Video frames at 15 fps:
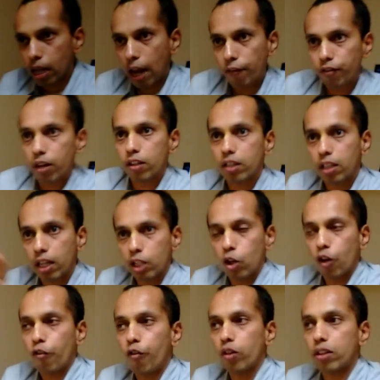after 3
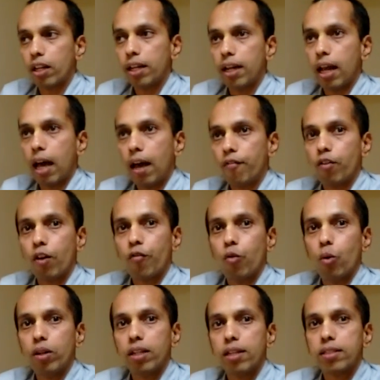or 3.5 or
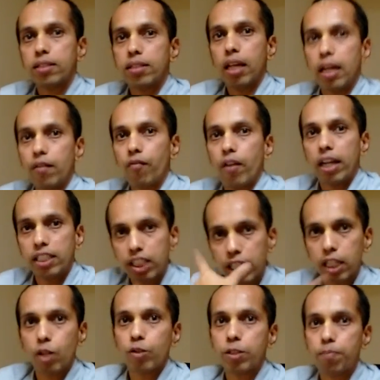4 years, then when
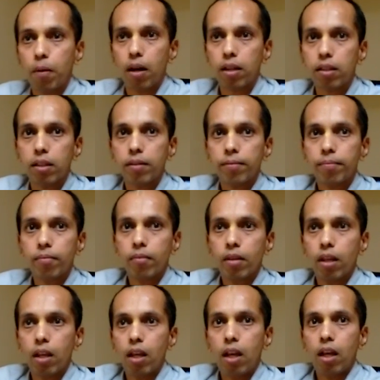she gives birth,
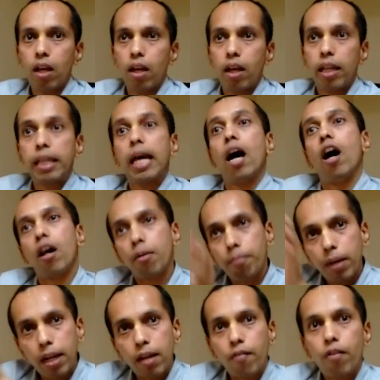her
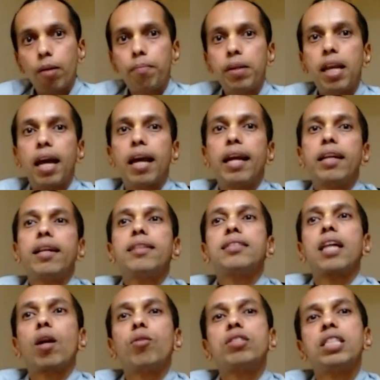milk will be at
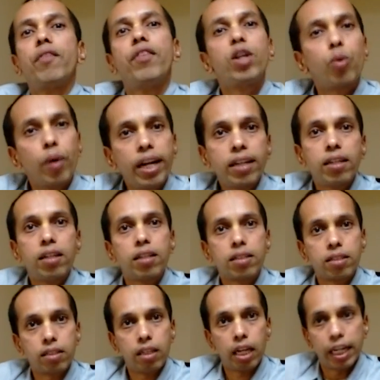least around 7 to 8
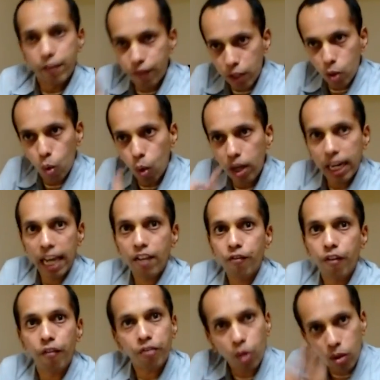liters. And if we go in
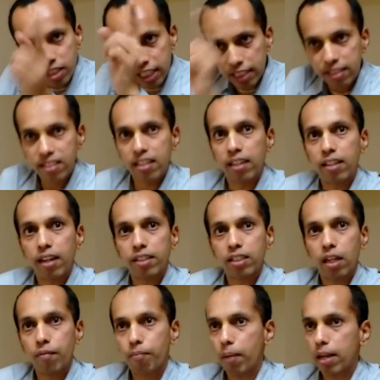like 5th or 6th
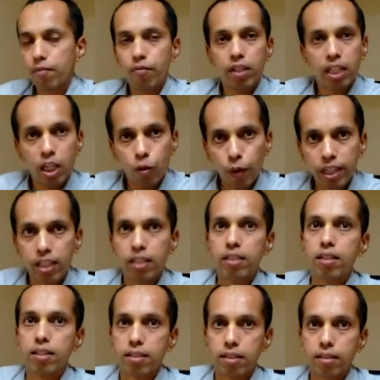generation, by within 20
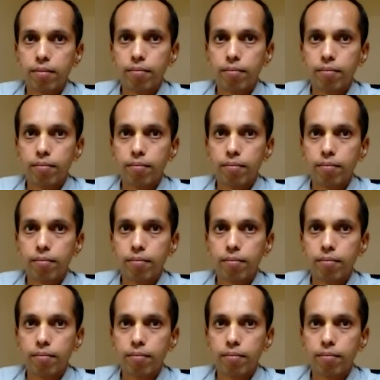years,